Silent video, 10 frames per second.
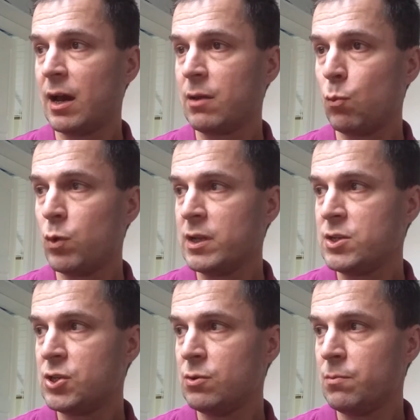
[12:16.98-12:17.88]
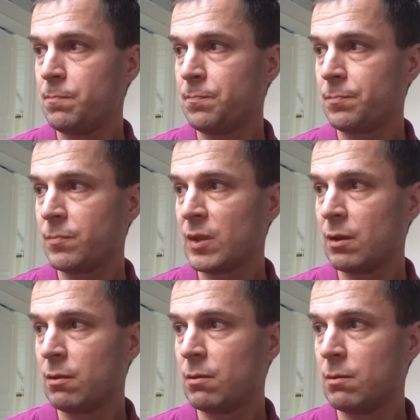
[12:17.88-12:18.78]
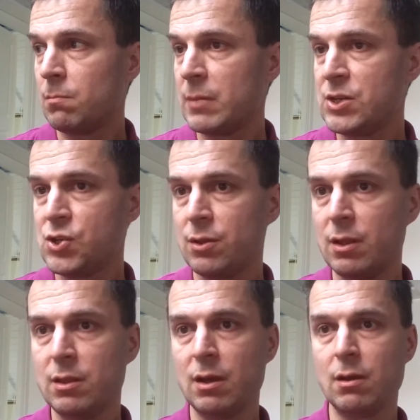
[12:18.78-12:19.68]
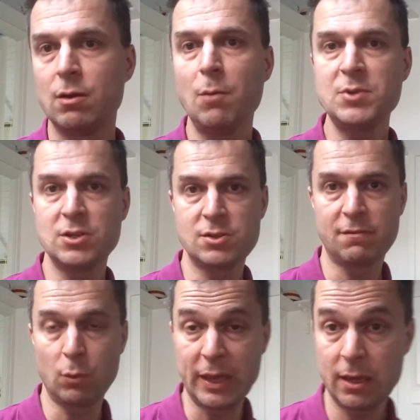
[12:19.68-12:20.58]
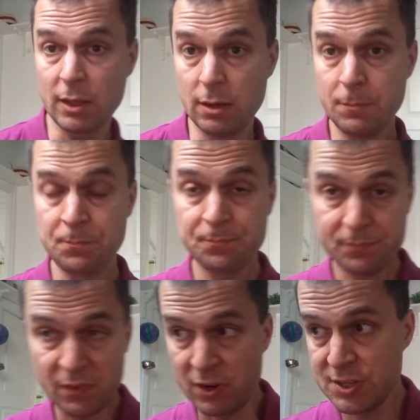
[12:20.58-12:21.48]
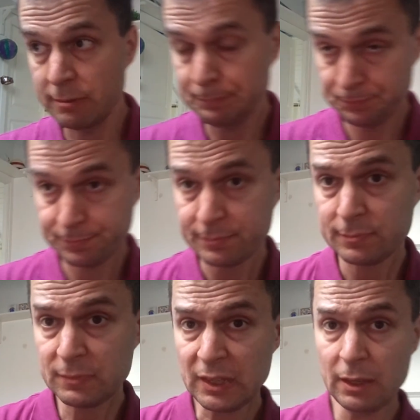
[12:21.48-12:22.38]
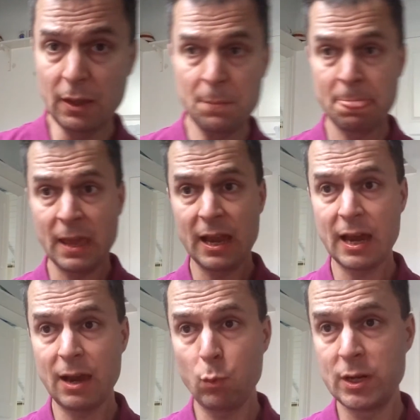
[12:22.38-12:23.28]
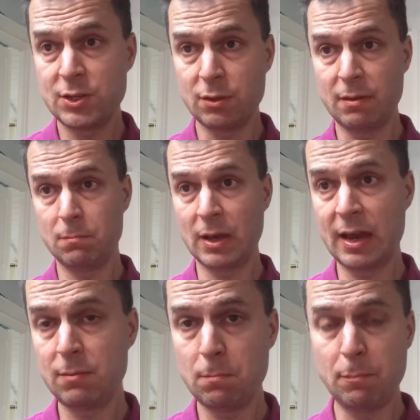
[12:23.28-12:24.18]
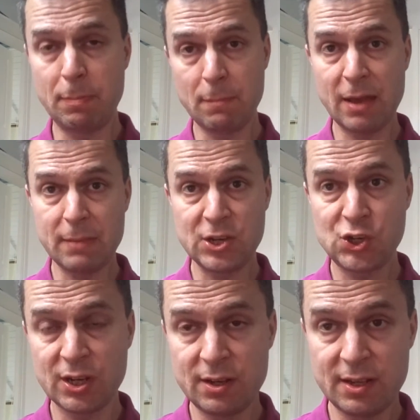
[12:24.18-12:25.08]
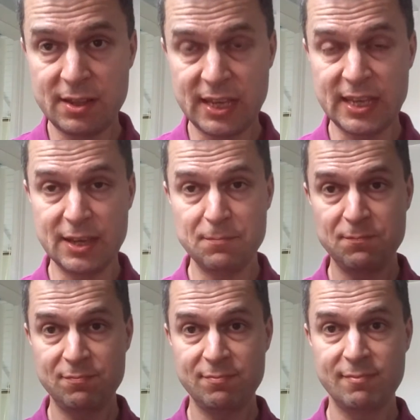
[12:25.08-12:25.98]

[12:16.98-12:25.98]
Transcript: I wanted to mention the options of the week then first. I mentioned the